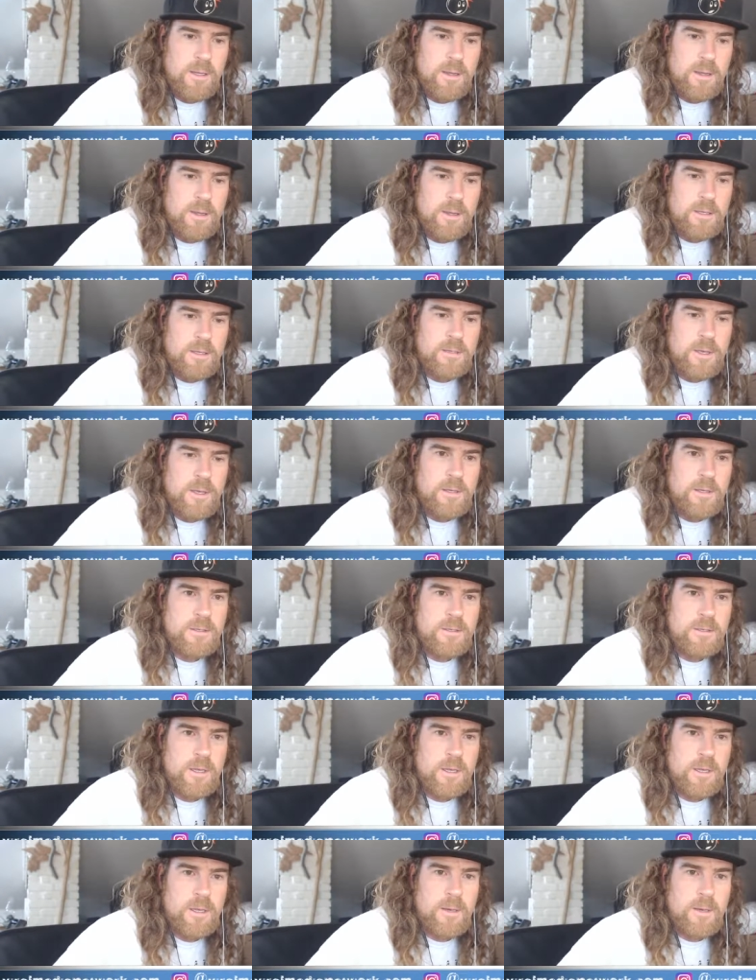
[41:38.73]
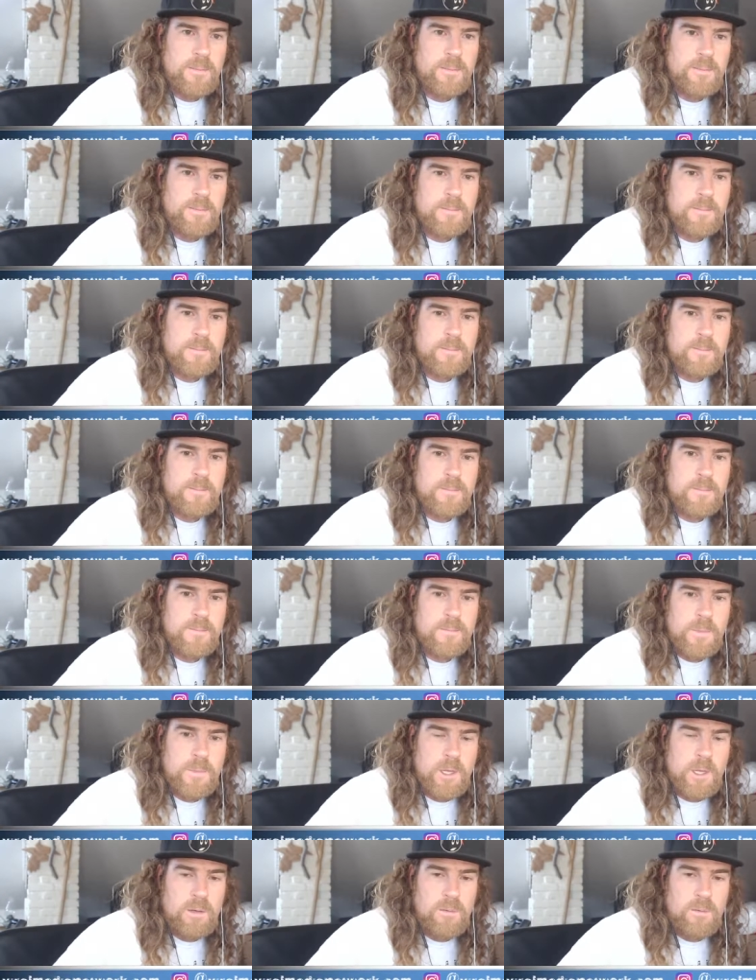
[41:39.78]
Let's try this again.
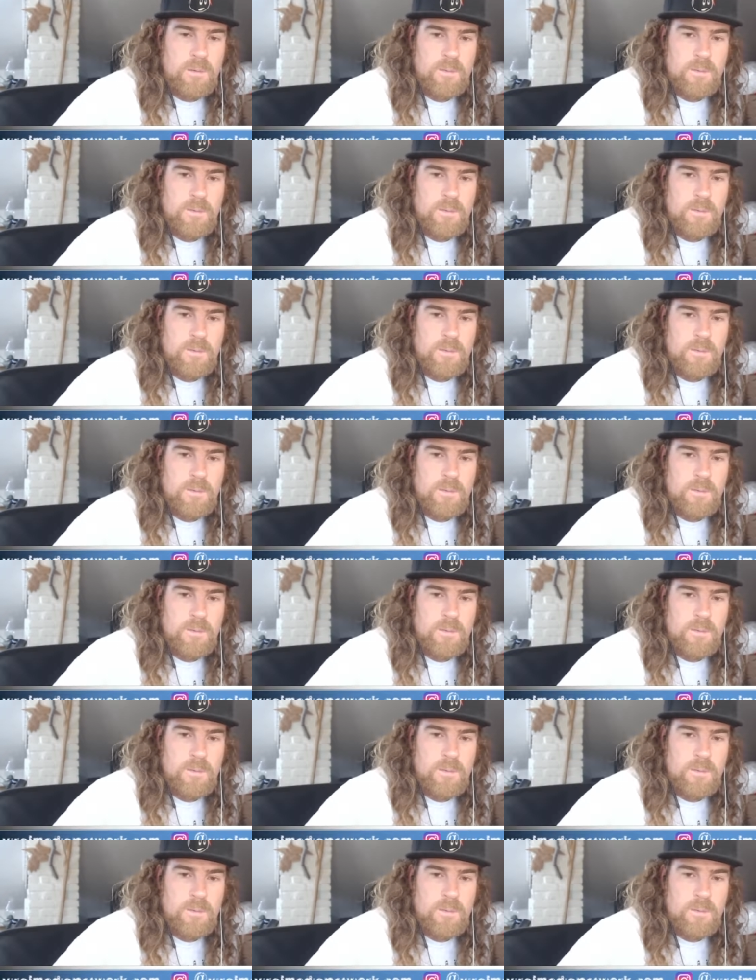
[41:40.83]
Nope.